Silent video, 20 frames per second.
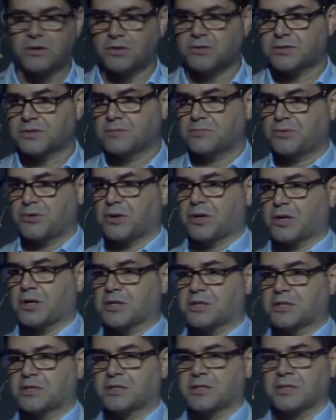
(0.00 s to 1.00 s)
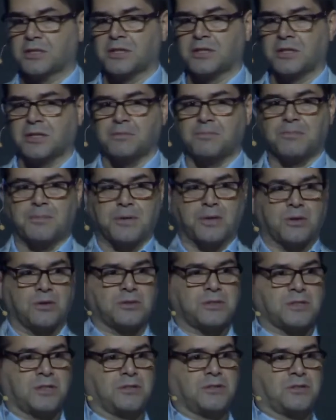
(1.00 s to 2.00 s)
off some product, but
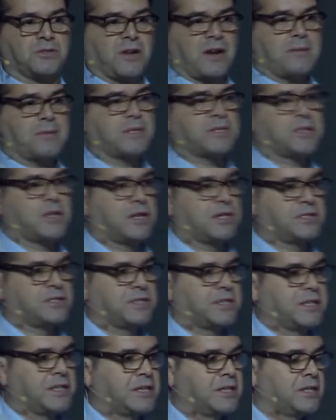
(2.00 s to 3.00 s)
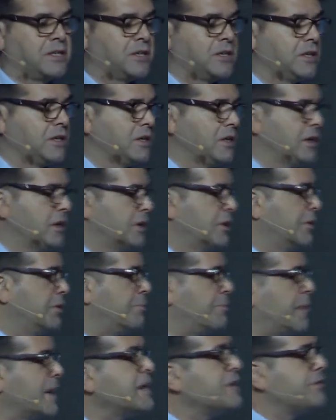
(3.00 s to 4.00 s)
also dramatizing the
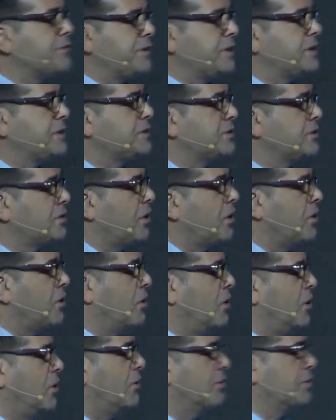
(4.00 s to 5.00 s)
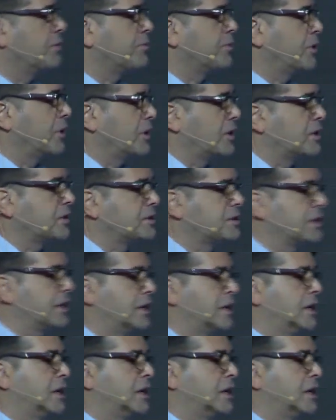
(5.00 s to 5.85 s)
benefits of the product,